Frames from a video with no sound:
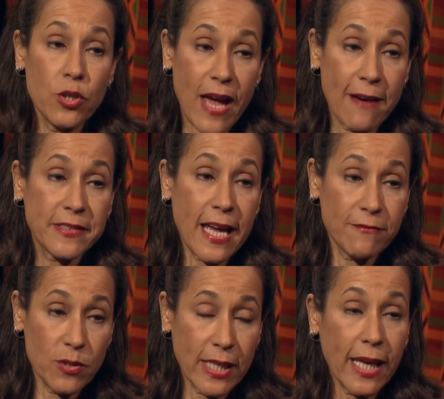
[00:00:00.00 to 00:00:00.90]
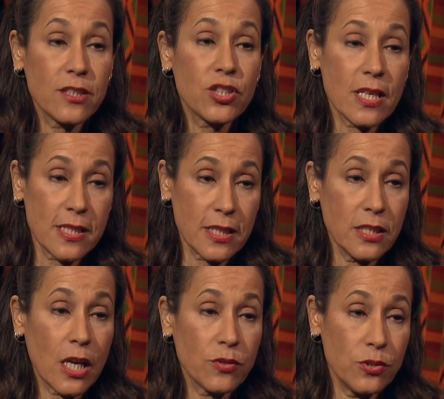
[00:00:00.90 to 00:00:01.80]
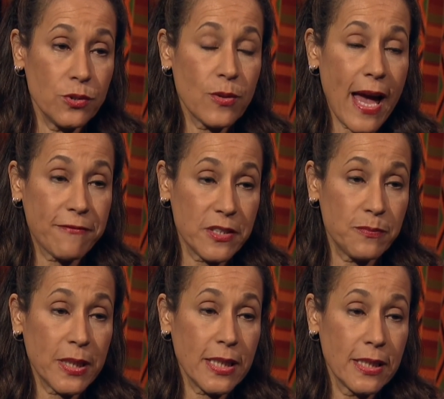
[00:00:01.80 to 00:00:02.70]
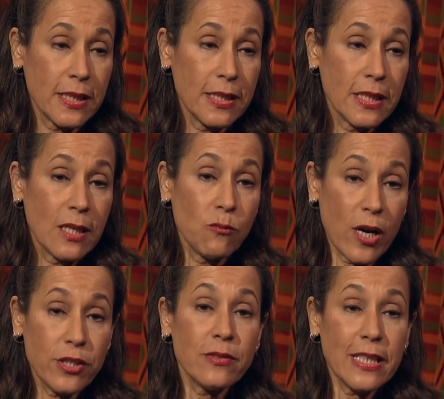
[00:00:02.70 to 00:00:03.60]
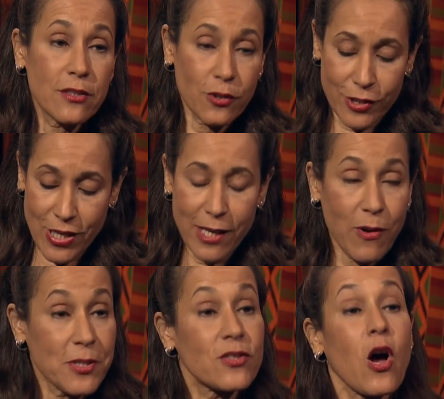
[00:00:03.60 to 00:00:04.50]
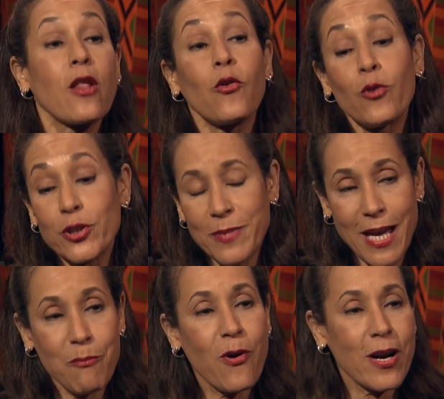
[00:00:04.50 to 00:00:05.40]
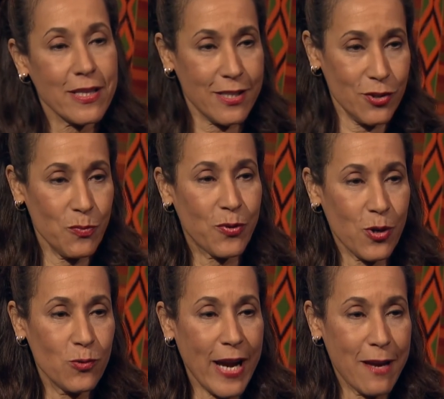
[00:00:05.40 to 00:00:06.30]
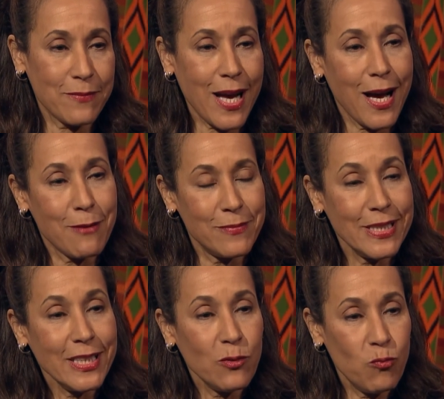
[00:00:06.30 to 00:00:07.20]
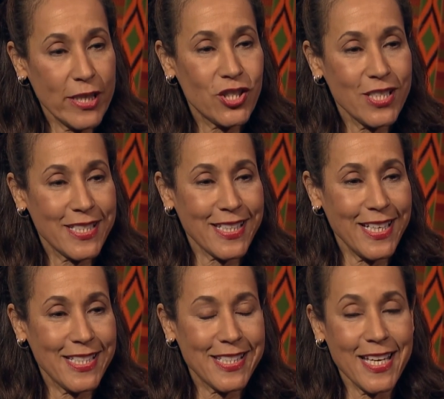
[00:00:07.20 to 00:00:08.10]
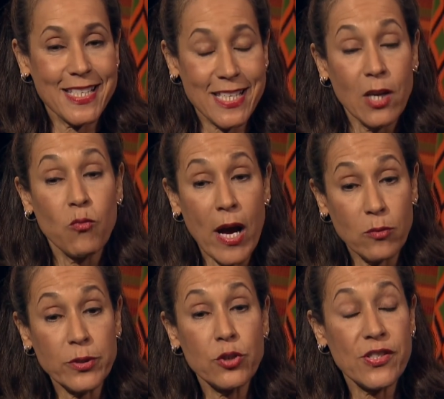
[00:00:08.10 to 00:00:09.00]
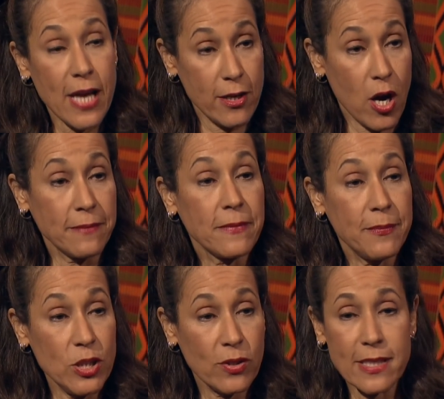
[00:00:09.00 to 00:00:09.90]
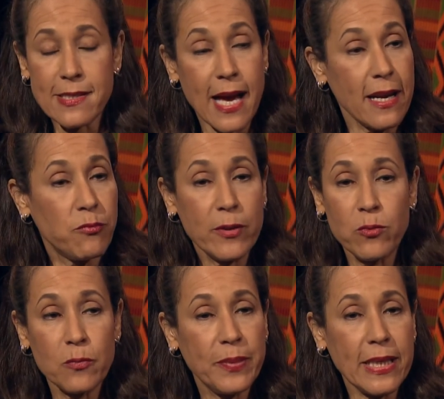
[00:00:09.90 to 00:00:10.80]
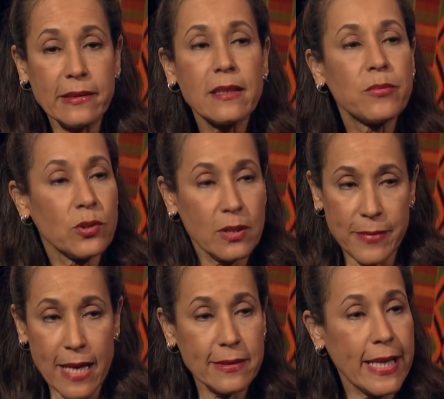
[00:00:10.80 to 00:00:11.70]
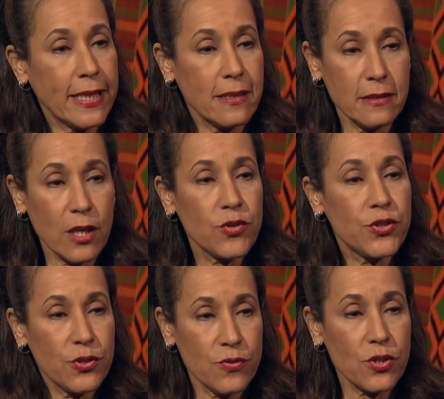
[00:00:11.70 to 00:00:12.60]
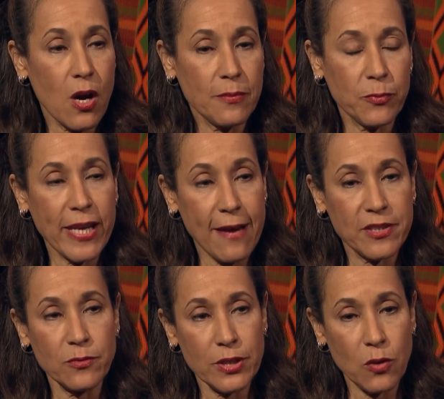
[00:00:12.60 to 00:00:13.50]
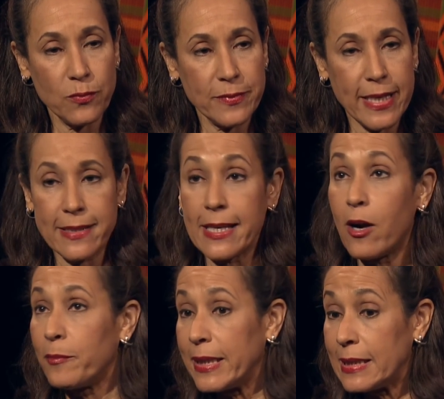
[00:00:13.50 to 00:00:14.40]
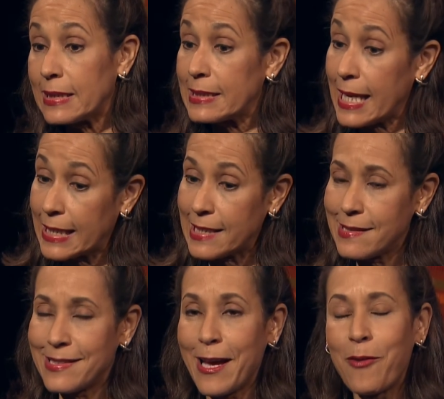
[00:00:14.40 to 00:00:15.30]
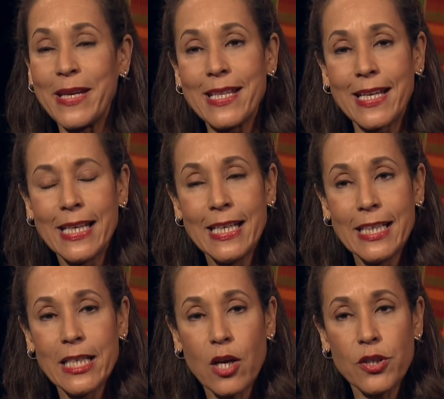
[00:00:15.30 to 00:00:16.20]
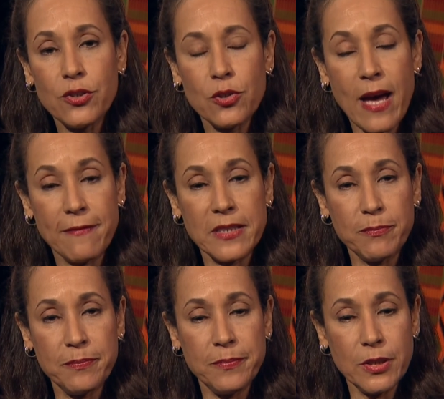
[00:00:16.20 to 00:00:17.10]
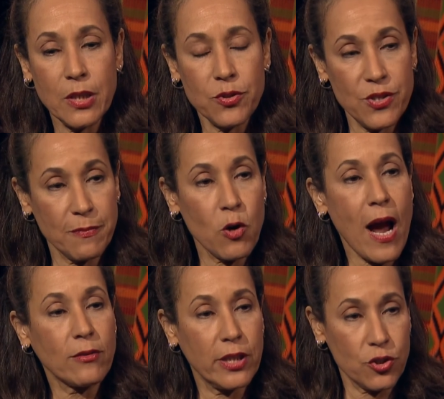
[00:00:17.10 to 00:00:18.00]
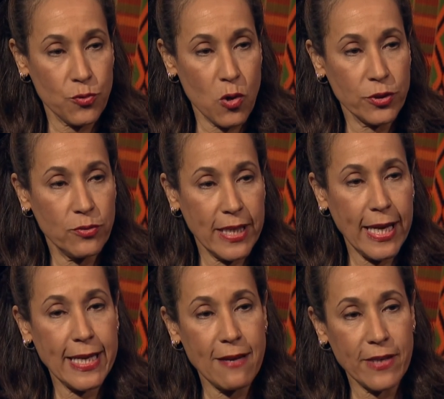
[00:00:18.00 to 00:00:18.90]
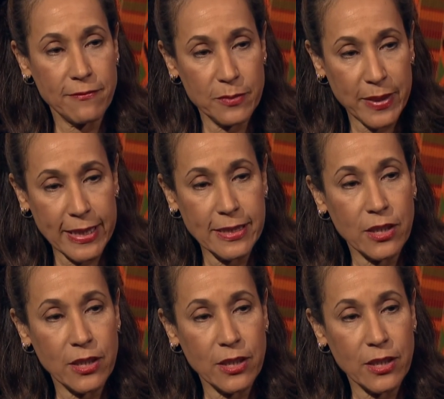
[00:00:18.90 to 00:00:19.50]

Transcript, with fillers: You have to have, you can't just, you know, you, you have to be. How do you get be, the code? Well, you either are Jackie Robinson Scholar or you become part of this new program. Um, How do you which do is, that? Is, is, well, you sign on. I mean, you can sign up. We will be liberal about letting, you know, students on, but we have to, you know, they tell me, the techies tell me that, you know, you do have to, you know, do some crowd control. You can't have everybody, yeah.